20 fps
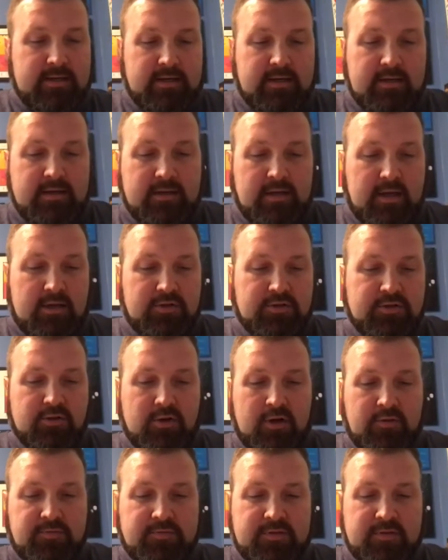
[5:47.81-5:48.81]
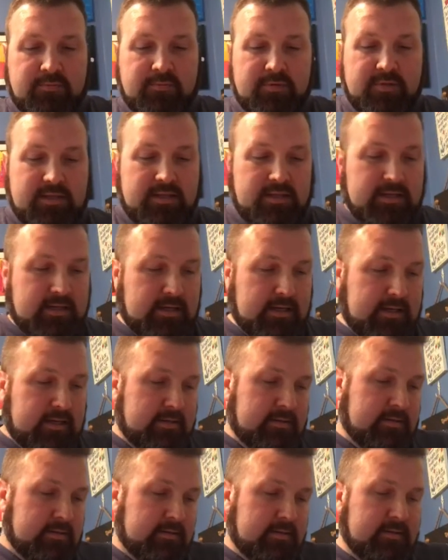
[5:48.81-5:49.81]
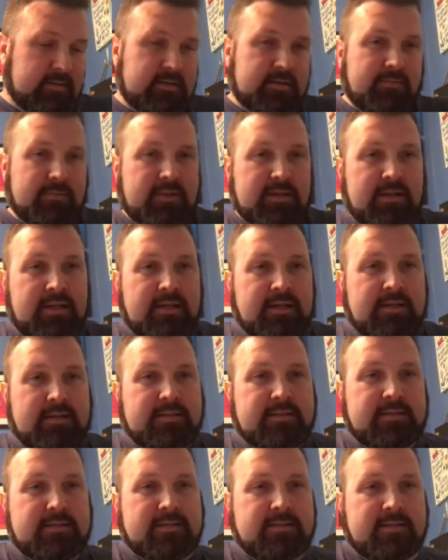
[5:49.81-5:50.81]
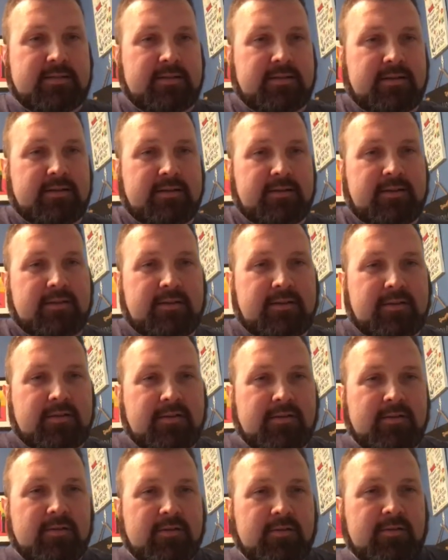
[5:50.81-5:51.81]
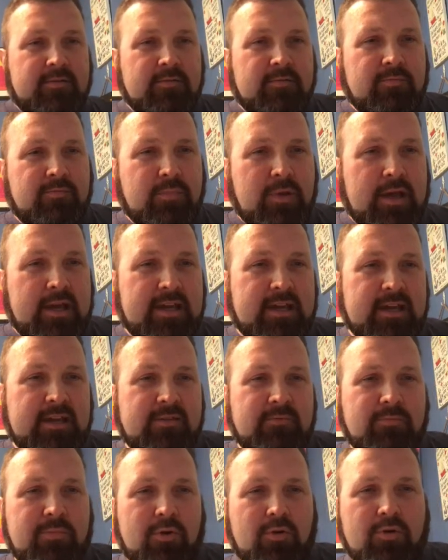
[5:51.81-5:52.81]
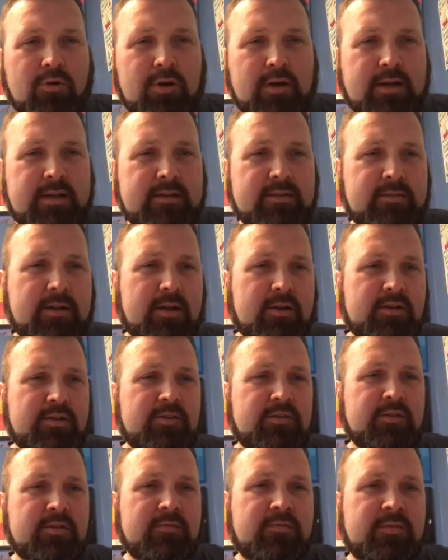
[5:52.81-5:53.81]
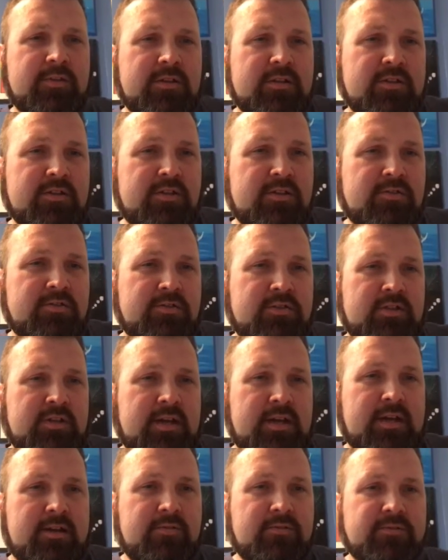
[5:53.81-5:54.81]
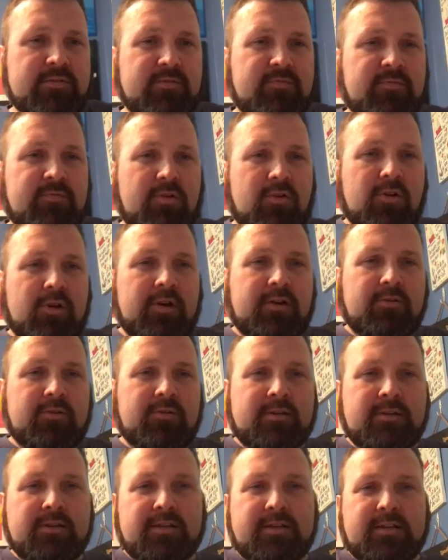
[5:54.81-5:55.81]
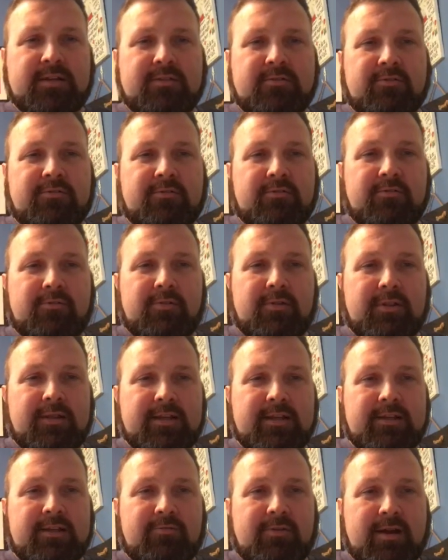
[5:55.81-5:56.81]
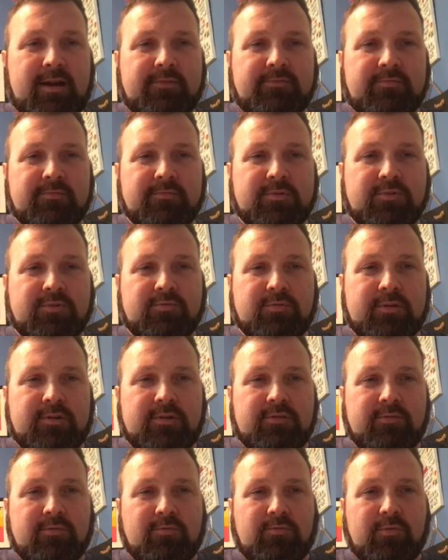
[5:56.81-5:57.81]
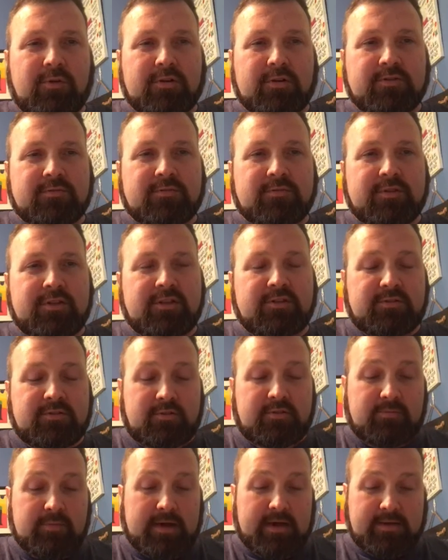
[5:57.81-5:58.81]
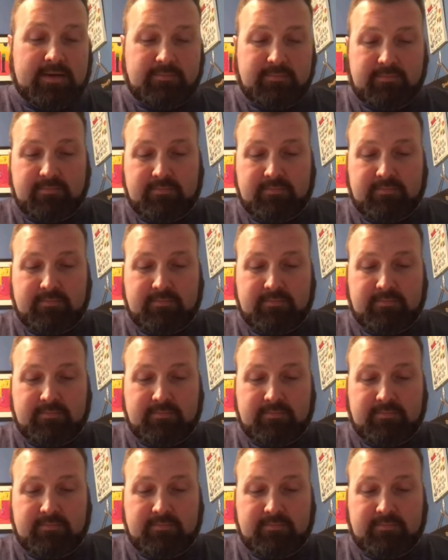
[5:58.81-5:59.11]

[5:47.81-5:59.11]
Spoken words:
I'll show off some of the hits. Bacon Boy. Not sure if you can use chat on Safari or clicking the link right from Twitter works on the YouTube app.